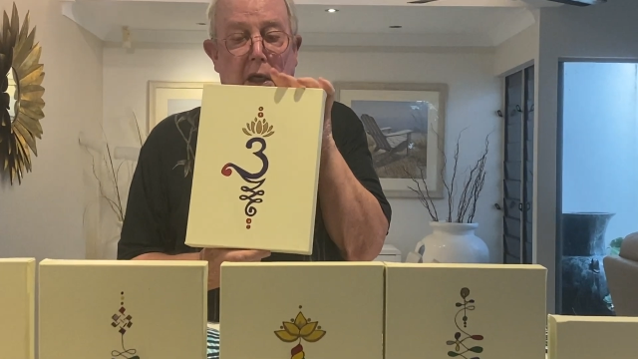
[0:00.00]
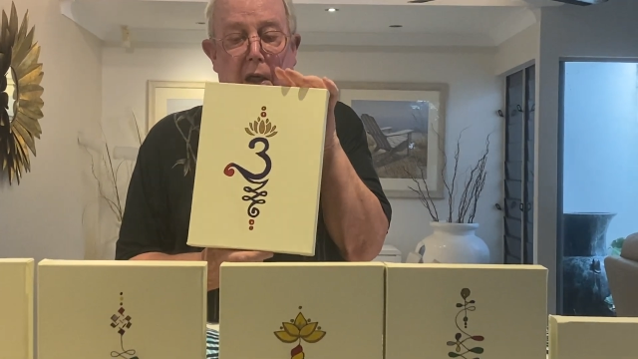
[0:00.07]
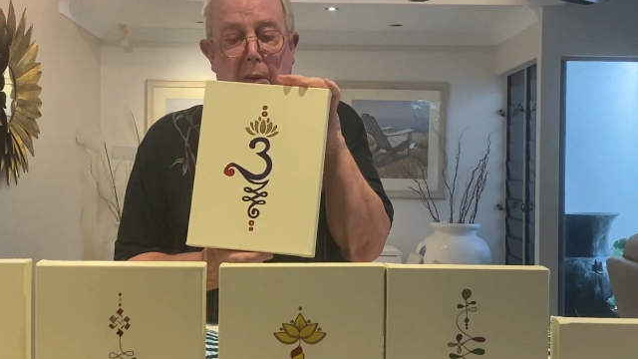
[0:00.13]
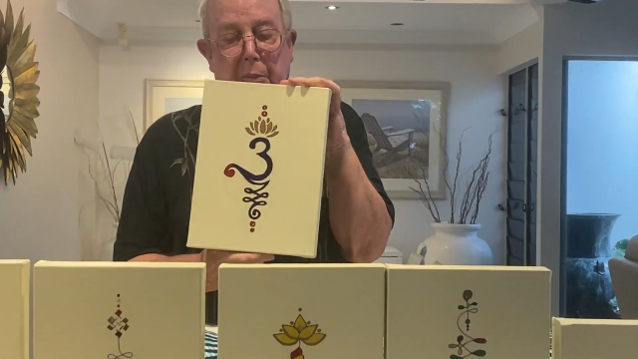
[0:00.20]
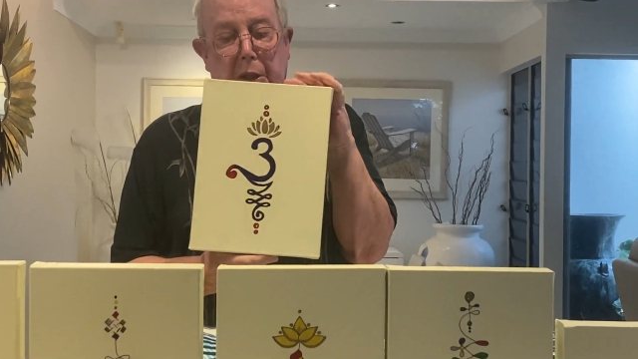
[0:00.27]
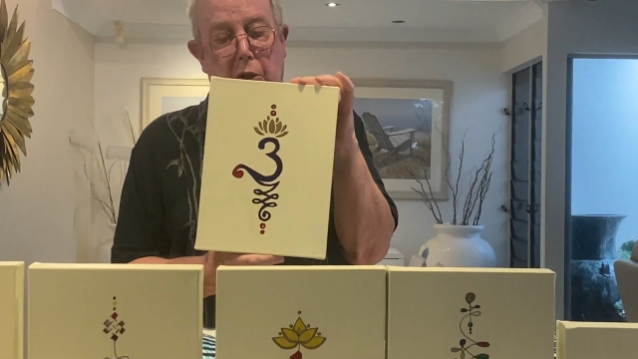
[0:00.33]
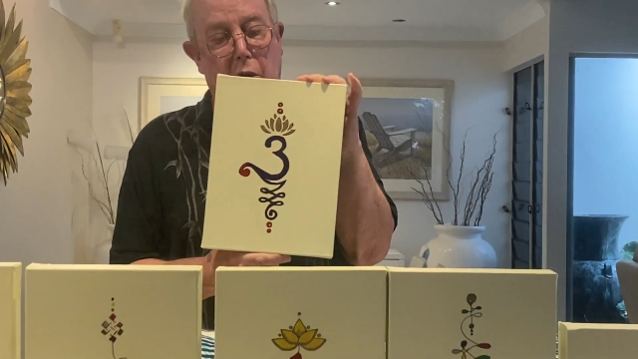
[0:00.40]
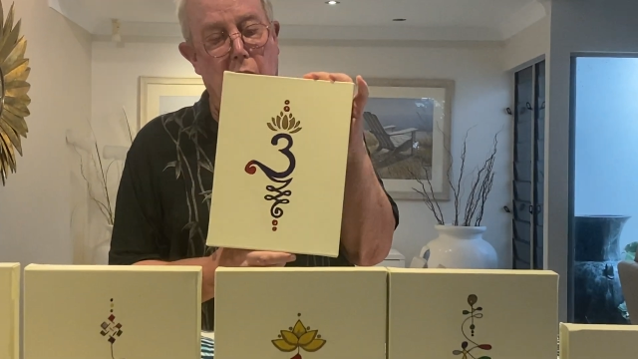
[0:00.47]

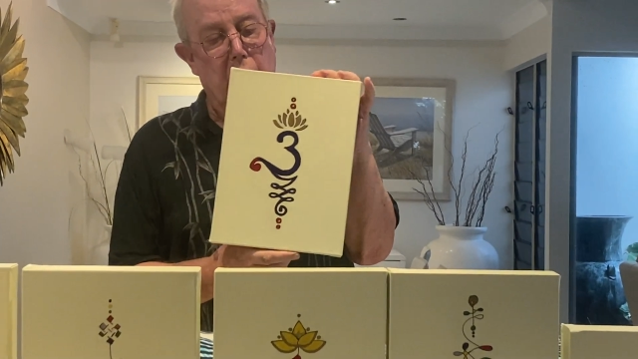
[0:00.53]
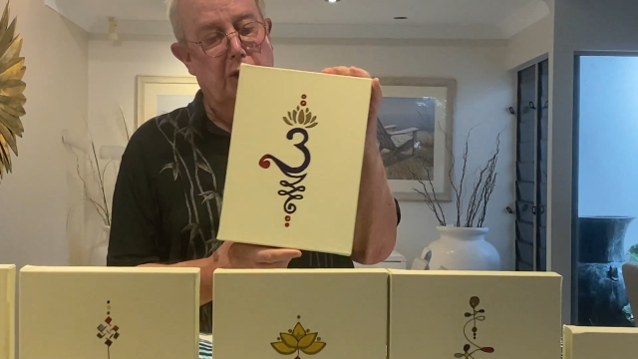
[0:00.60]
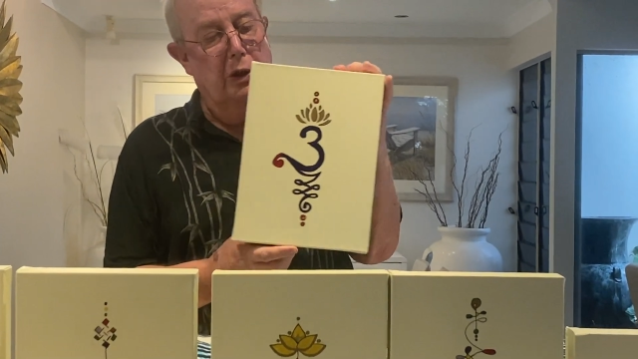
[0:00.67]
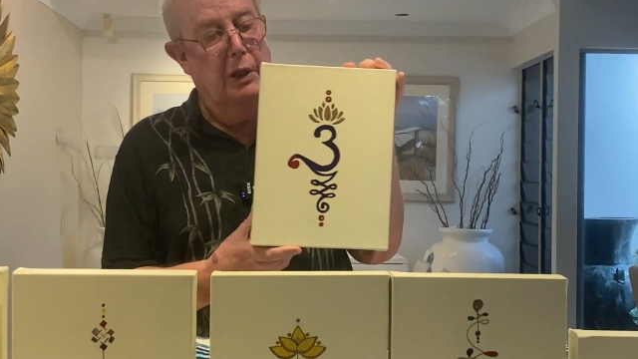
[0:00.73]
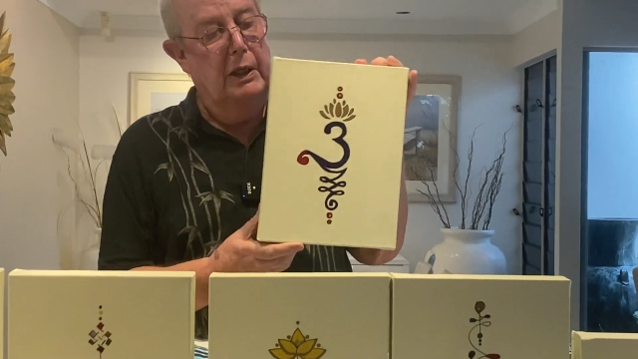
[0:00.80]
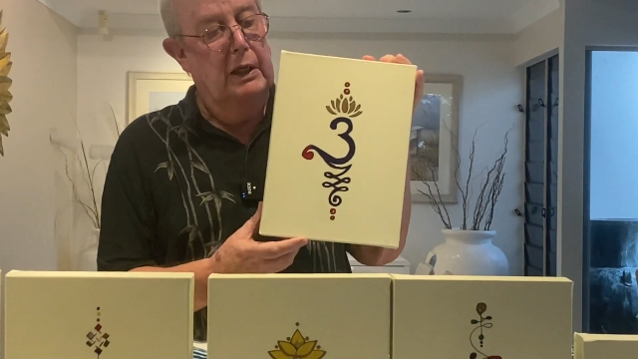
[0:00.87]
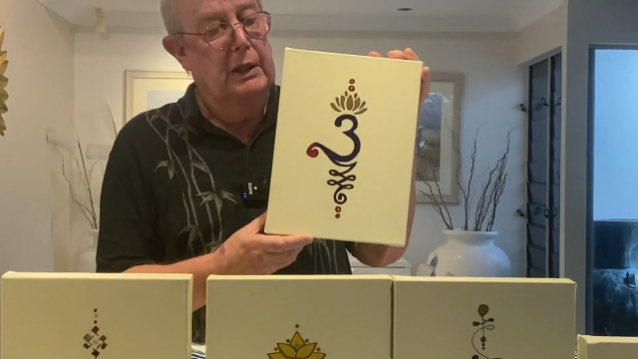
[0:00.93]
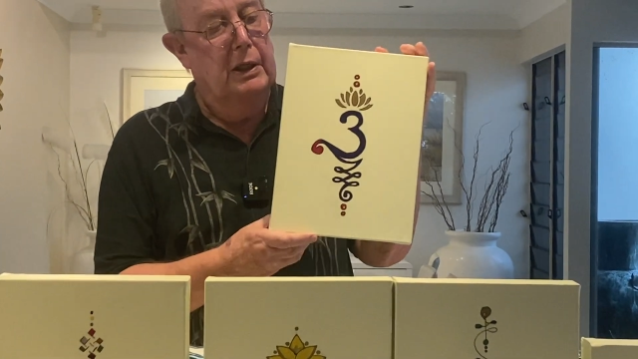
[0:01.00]
because
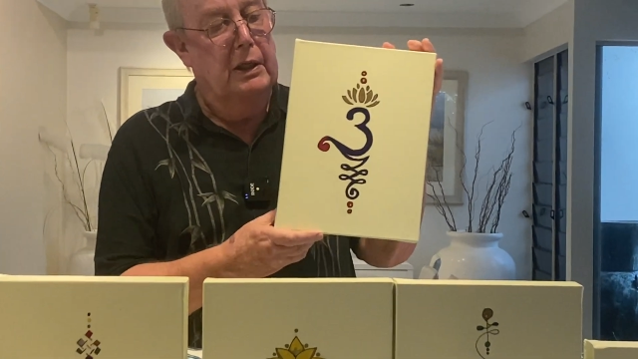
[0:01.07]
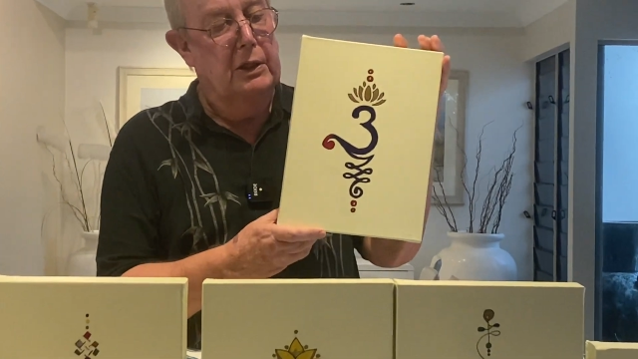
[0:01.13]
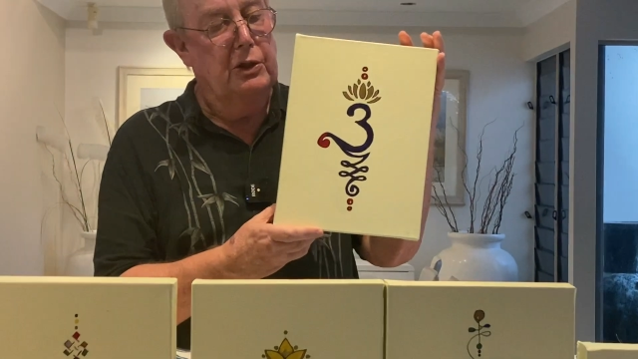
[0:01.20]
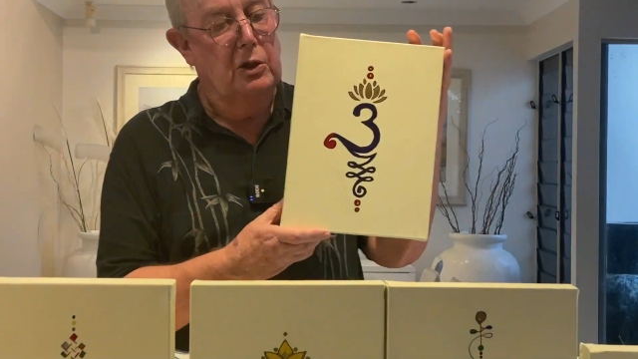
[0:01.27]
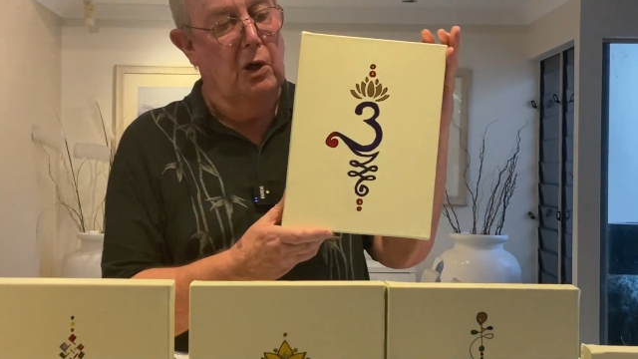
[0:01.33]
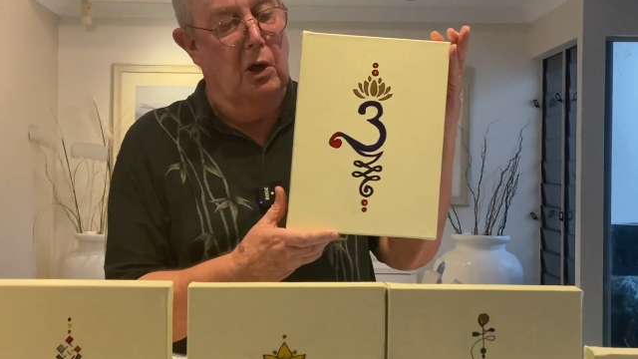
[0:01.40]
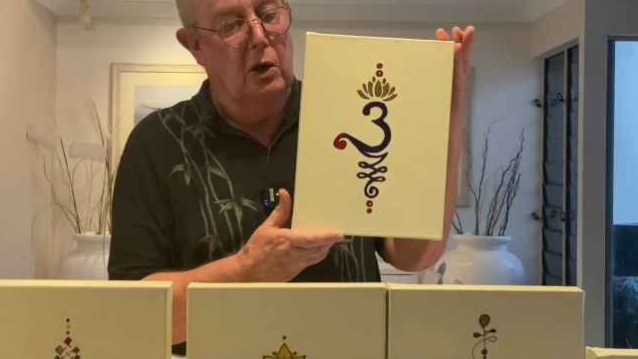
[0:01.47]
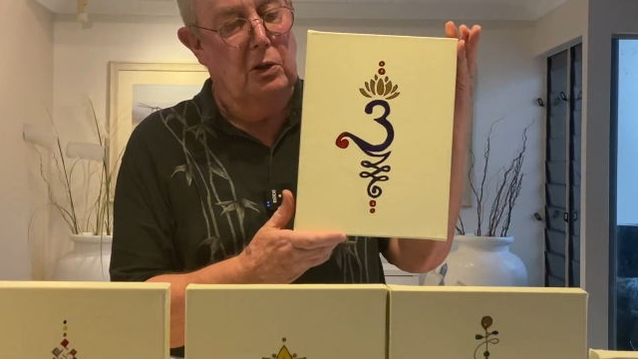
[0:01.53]
it has
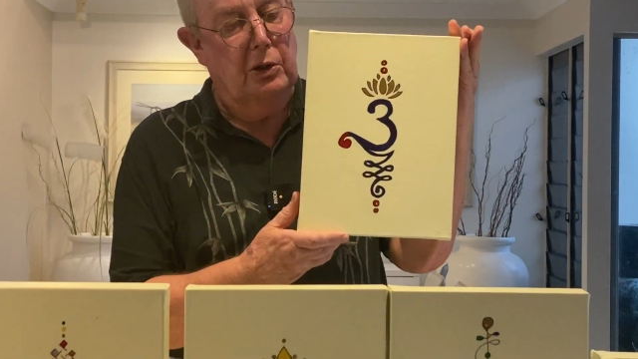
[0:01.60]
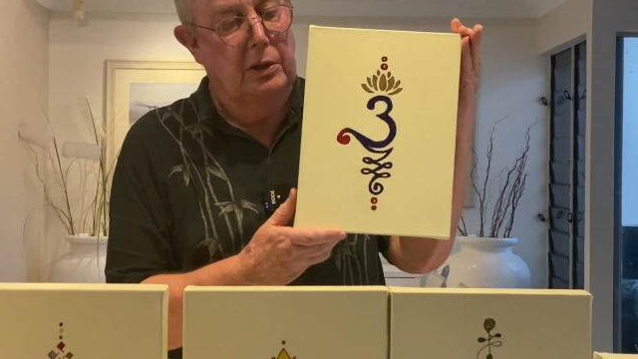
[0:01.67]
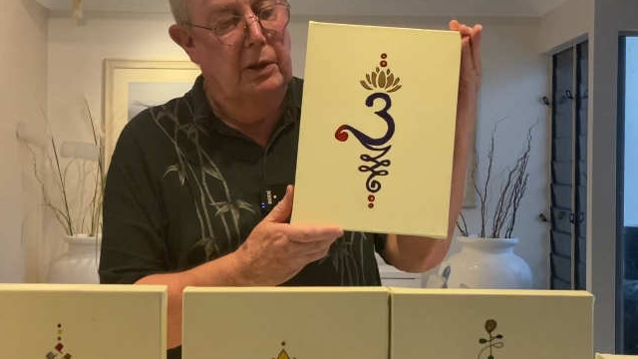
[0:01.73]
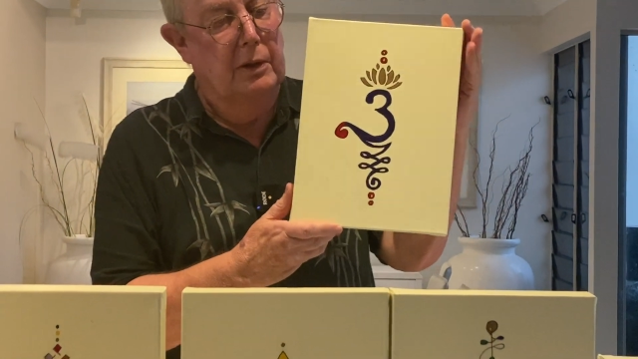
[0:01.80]
got,